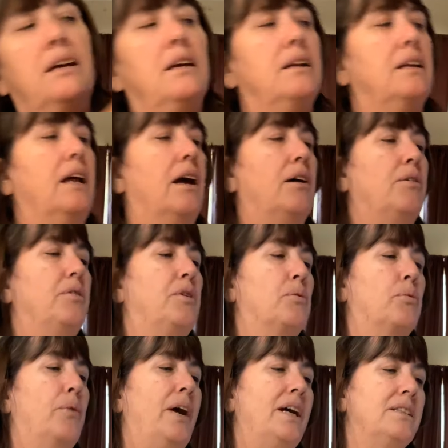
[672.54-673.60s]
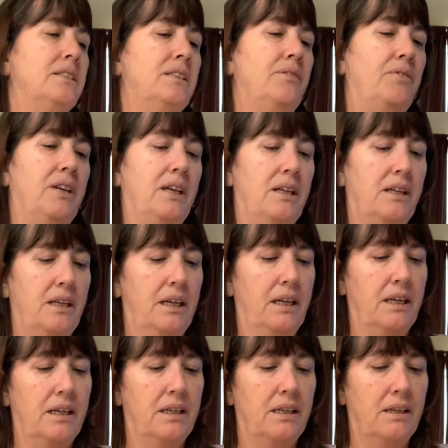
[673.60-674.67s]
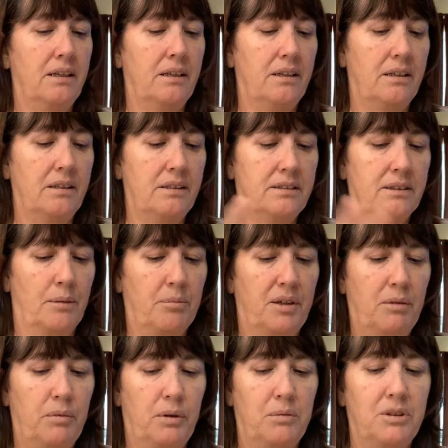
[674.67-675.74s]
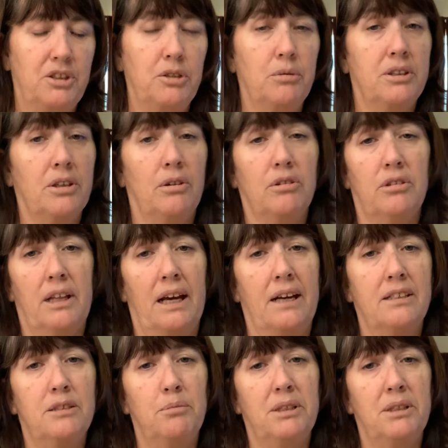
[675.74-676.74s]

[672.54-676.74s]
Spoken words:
Now, the rest of it is something we would do with the whole class,